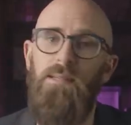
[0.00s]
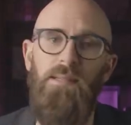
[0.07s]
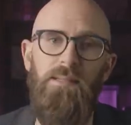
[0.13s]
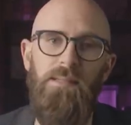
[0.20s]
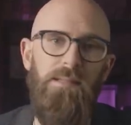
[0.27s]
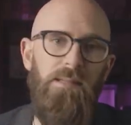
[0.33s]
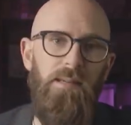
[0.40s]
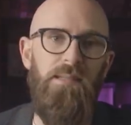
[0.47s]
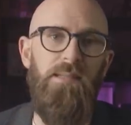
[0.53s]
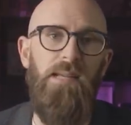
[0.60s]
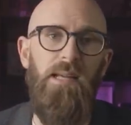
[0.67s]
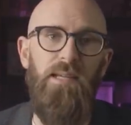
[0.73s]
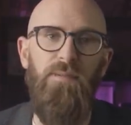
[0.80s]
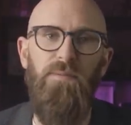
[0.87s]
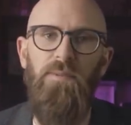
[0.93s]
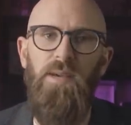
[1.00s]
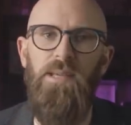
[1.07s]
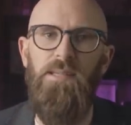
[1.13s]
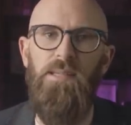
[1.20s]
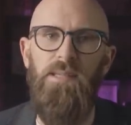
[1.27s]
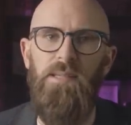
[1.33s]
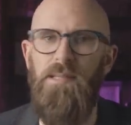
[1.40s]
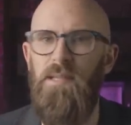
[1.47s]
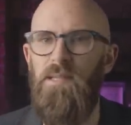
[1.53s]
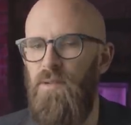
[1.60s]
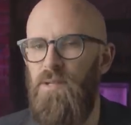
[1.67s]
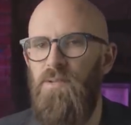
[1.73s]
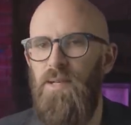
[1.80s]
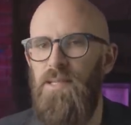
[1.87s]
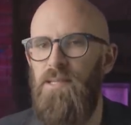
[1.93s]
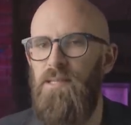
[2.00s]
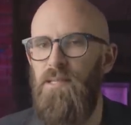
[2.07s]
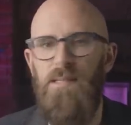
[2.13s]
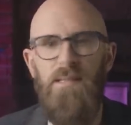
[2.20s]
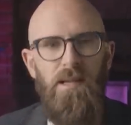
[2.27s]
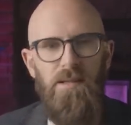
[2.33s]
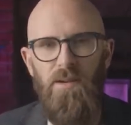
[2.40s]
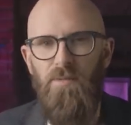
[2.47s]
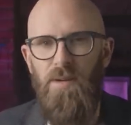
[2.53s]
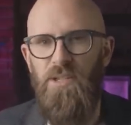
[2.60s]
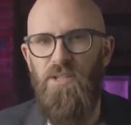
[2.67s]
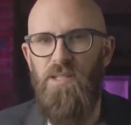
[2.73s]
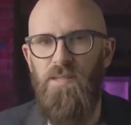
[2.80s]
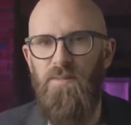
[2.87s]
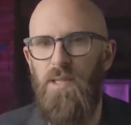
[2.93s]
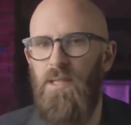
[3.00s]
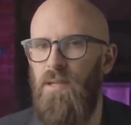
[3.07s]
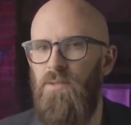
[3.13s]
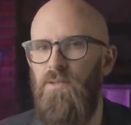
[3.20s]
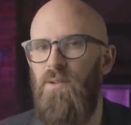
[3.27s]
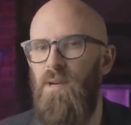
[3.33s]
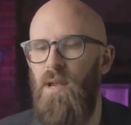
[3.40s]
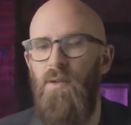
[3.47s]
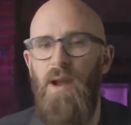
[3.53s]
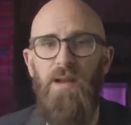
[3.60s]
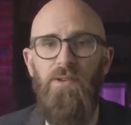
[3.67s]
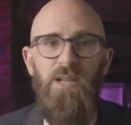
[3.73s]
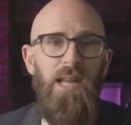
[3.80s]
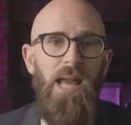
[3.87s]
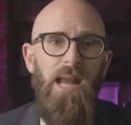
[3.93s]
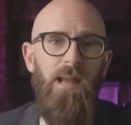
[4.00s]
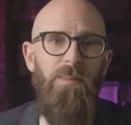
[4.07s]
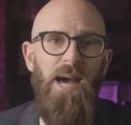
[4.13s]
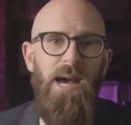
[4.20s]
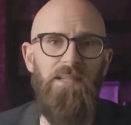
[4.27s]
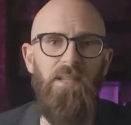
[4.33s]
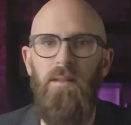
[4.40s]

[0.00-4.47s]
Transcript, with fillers: is in its early phases and restricted to certain regions of the country around Jalalabad,